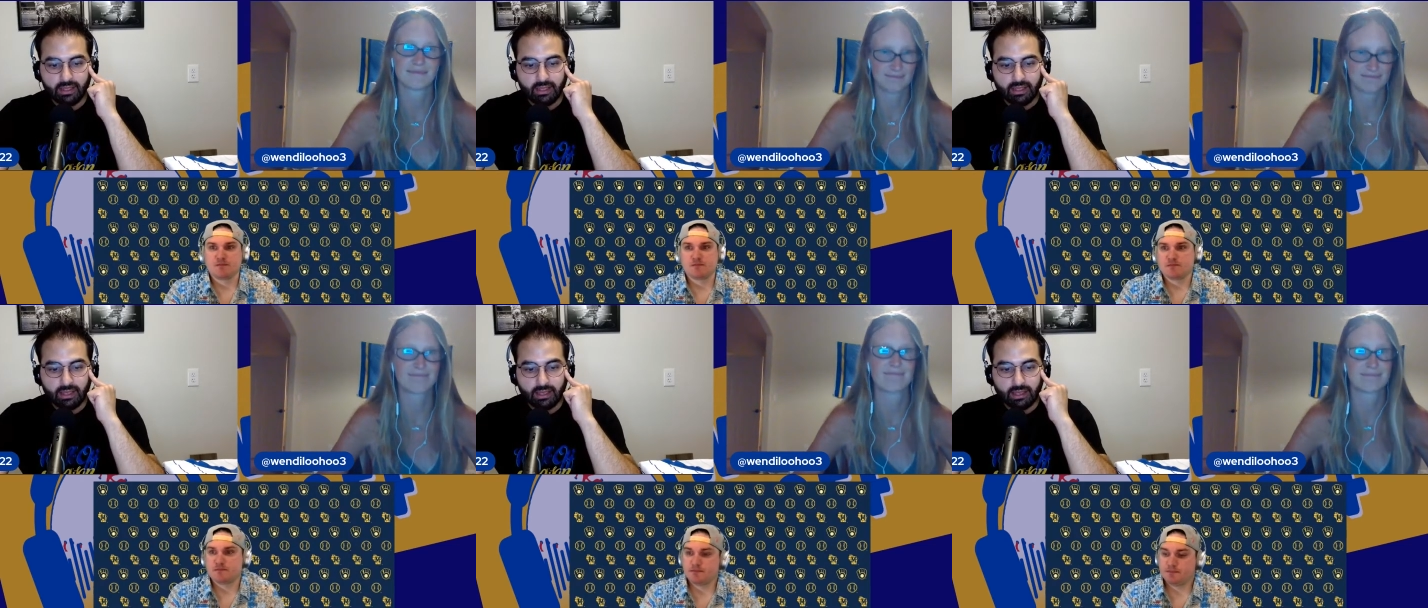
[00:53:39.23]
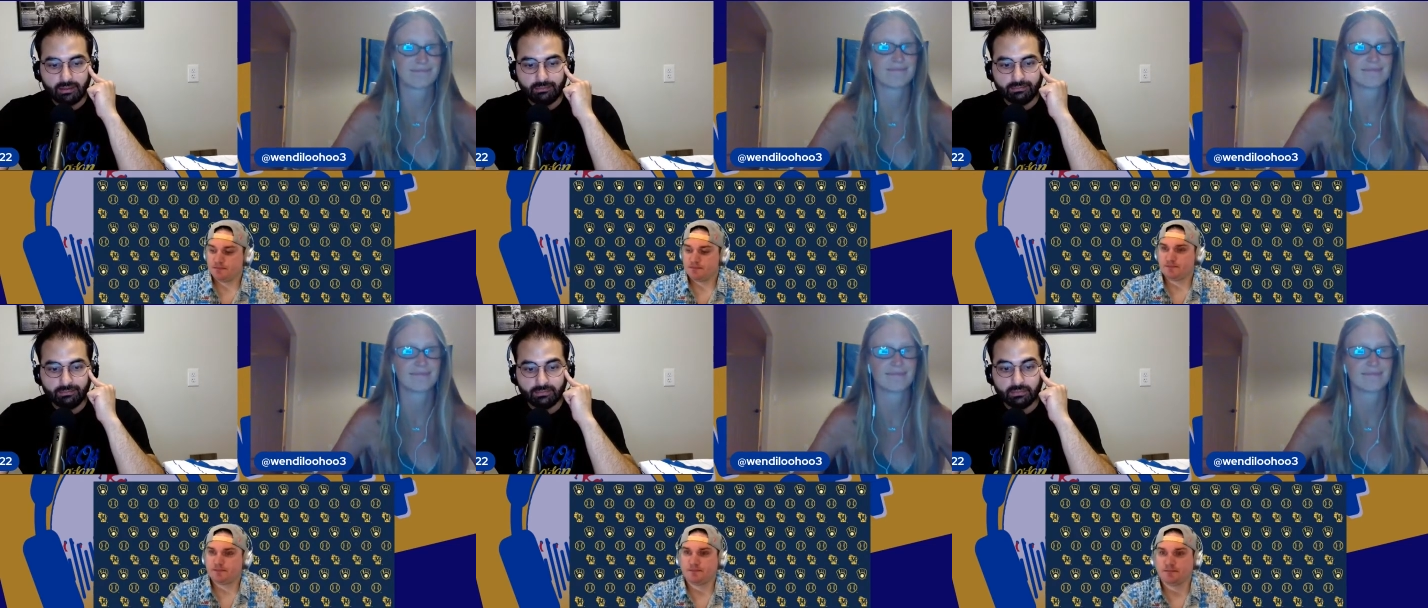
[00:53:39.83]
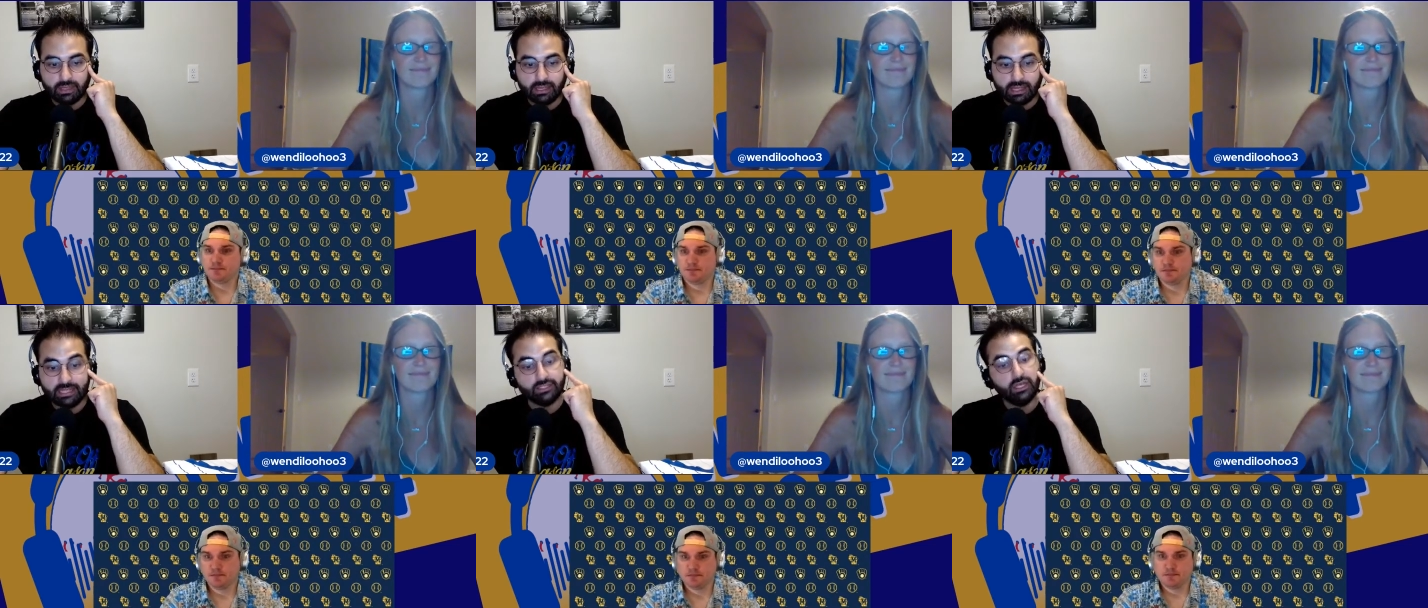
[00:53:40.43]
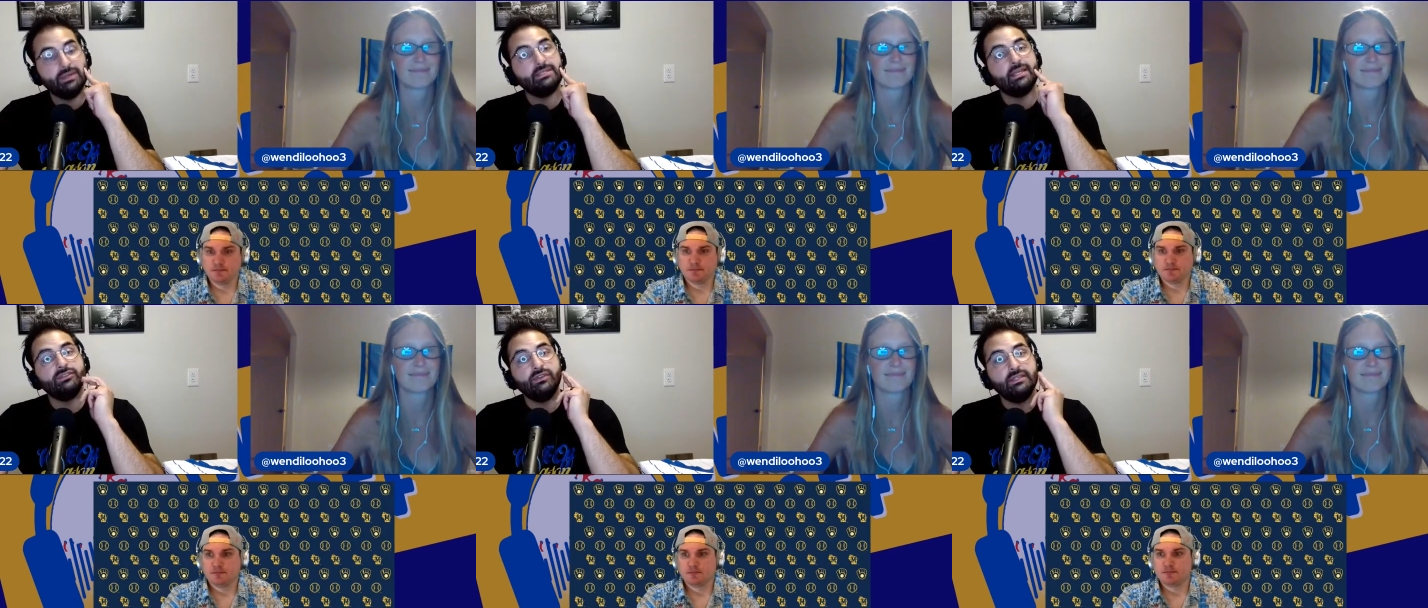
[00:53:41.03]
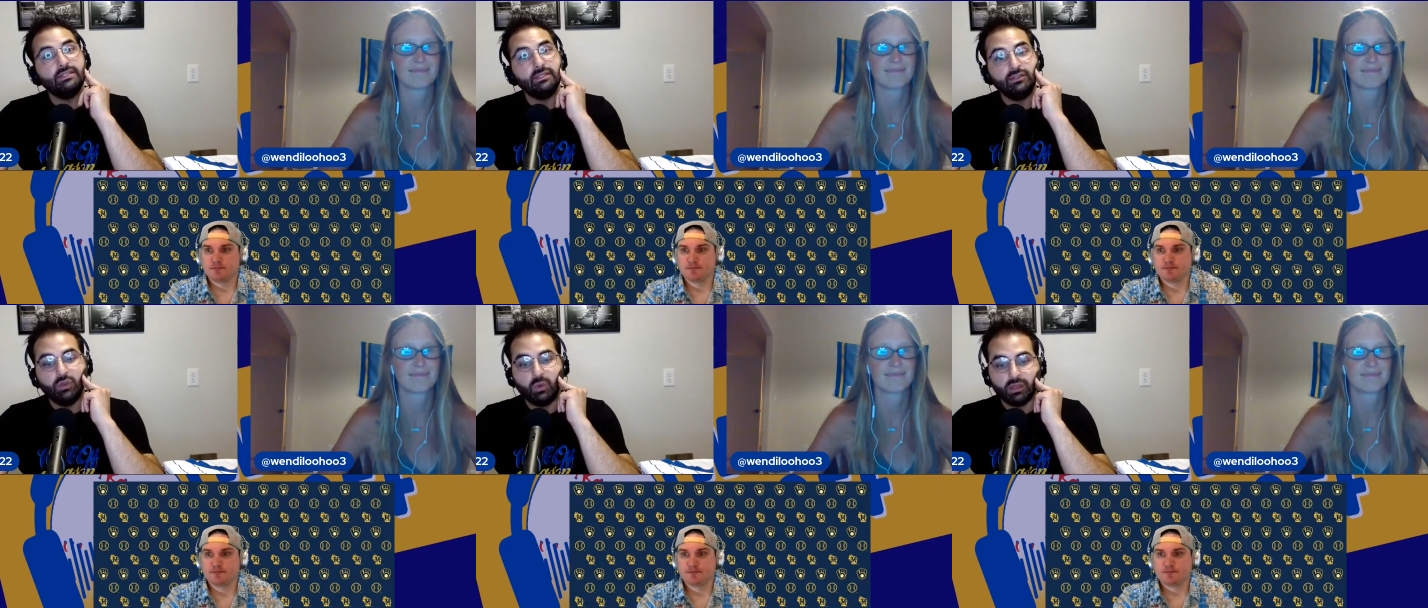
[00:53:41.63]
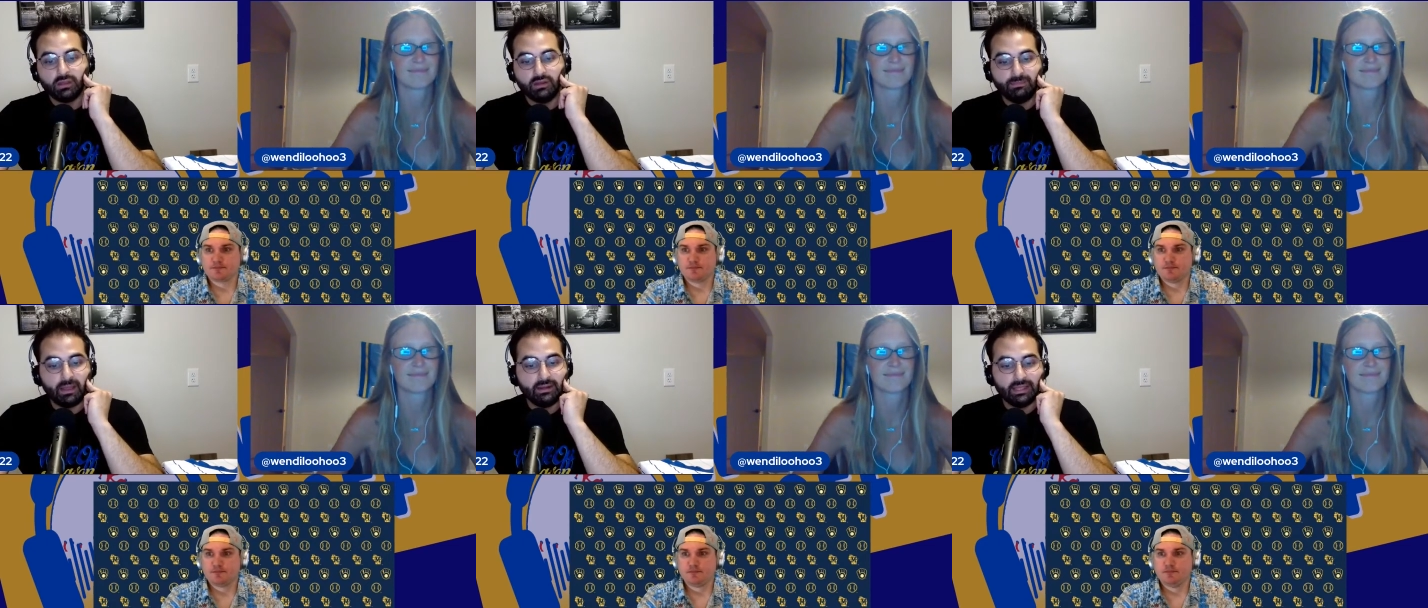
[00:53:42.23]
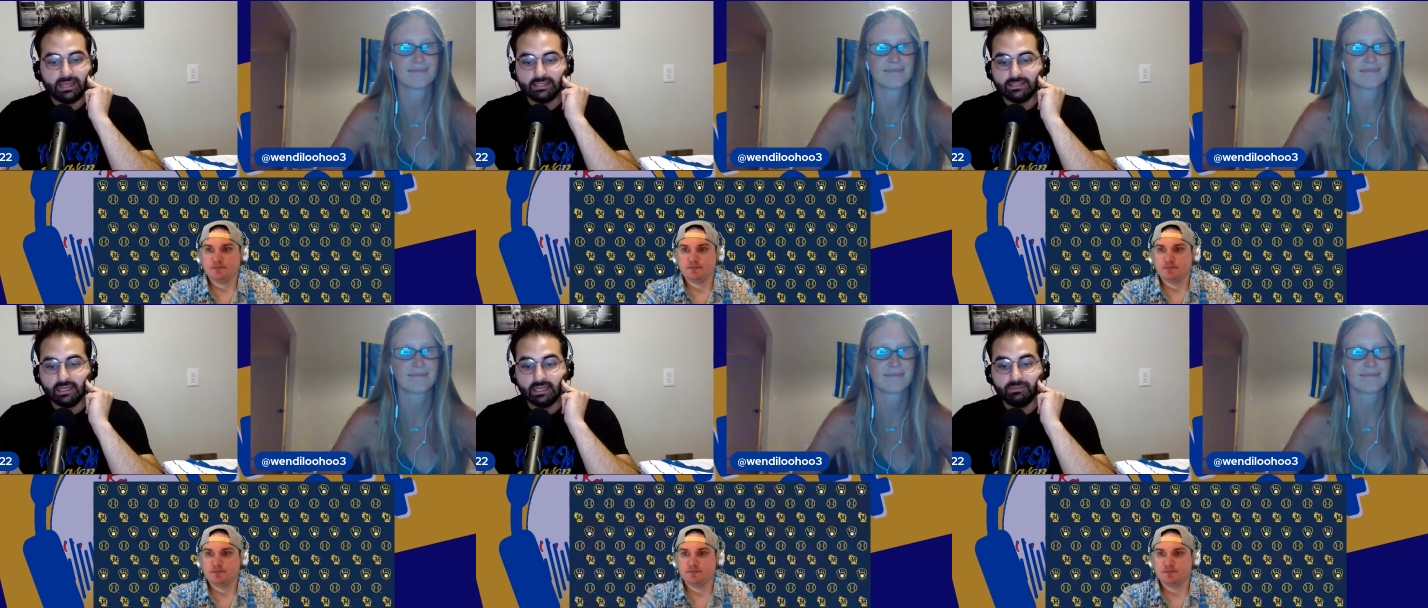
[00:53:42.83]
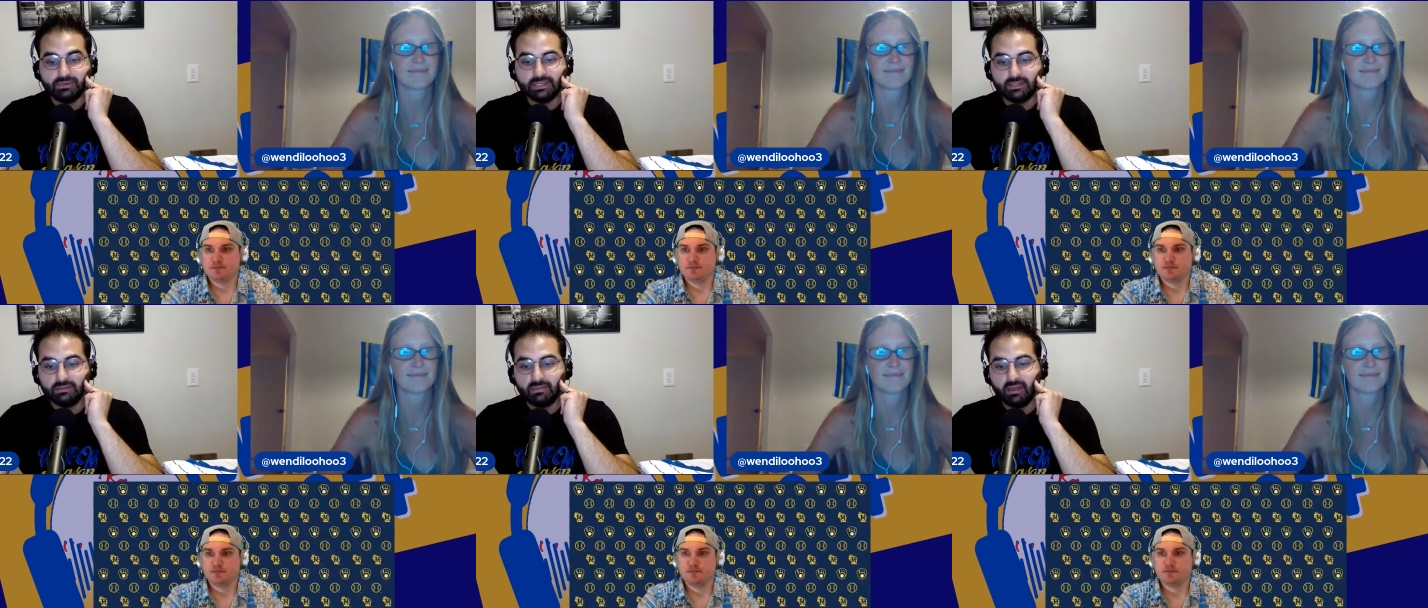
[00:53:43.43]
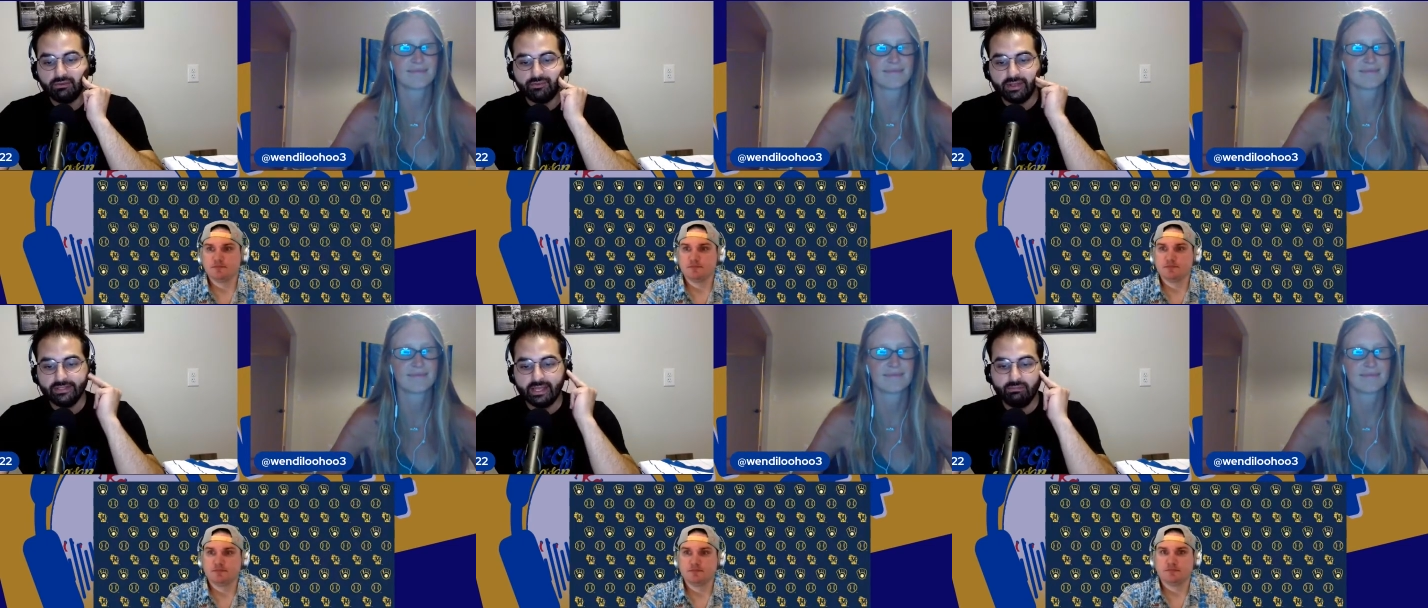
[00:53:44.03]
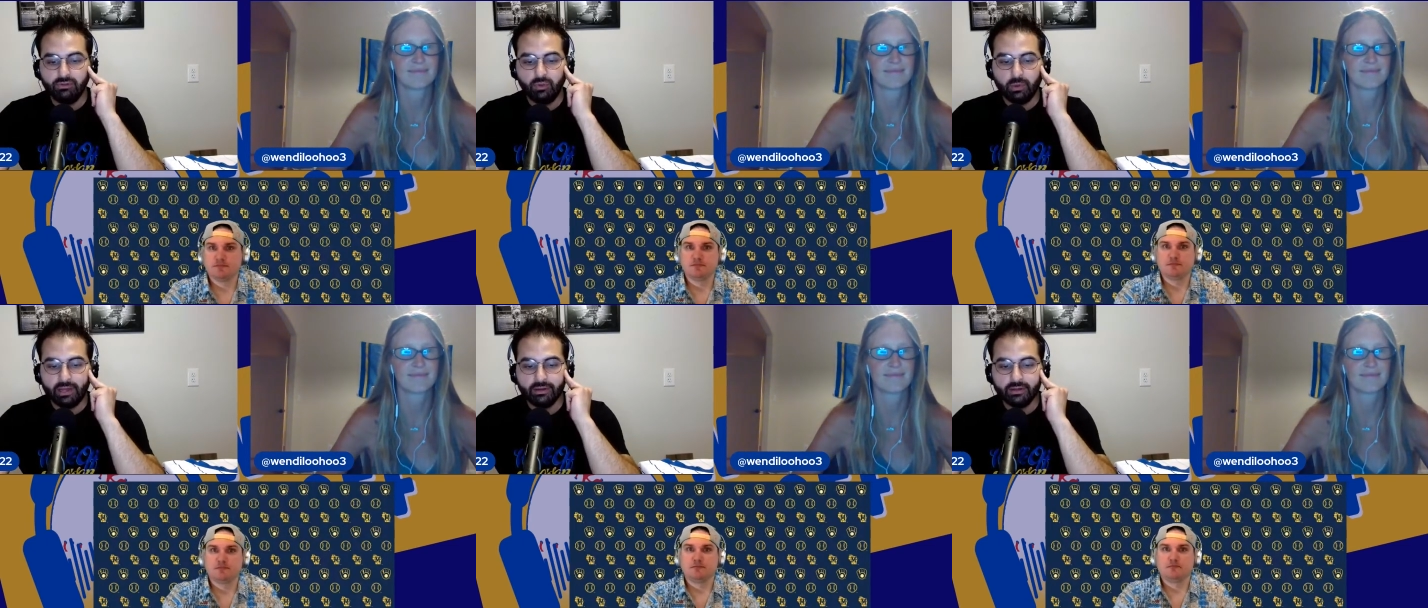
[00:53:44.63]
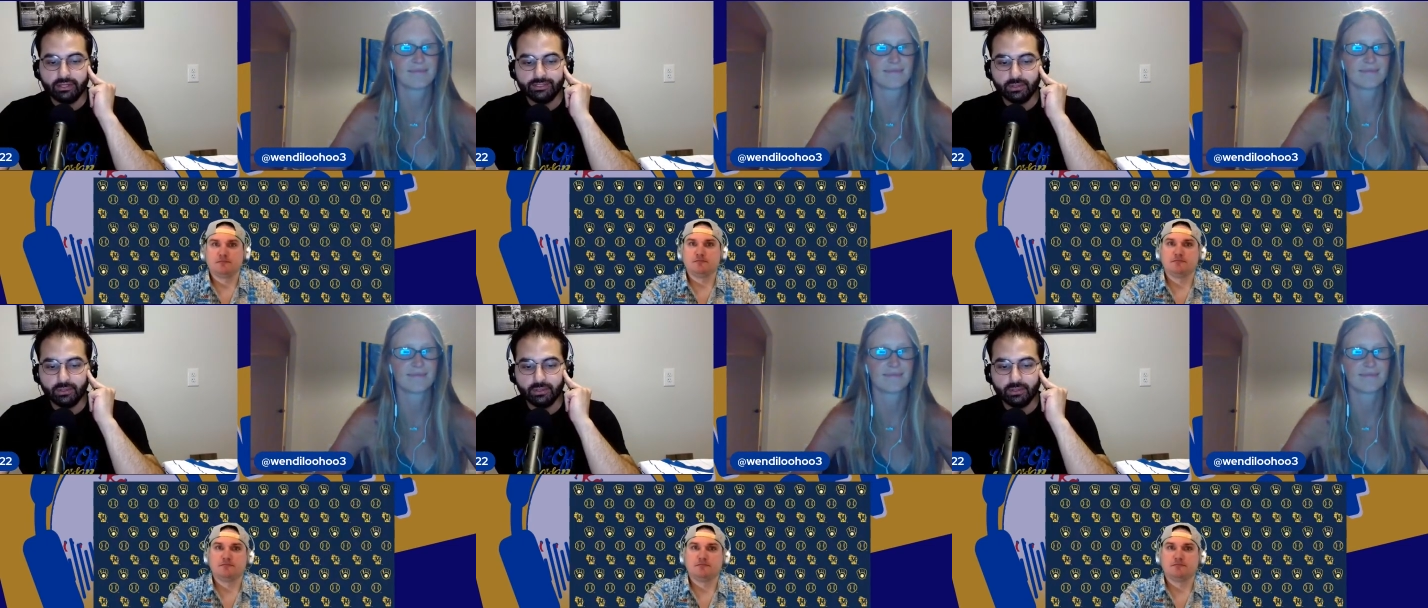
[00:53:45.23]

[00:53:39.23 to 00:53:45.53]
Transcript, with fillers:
Speaker 1: Um, as always, thanks for listening to the Walk and Off podcast uh, presented by our friends at Blue Wire Hustle.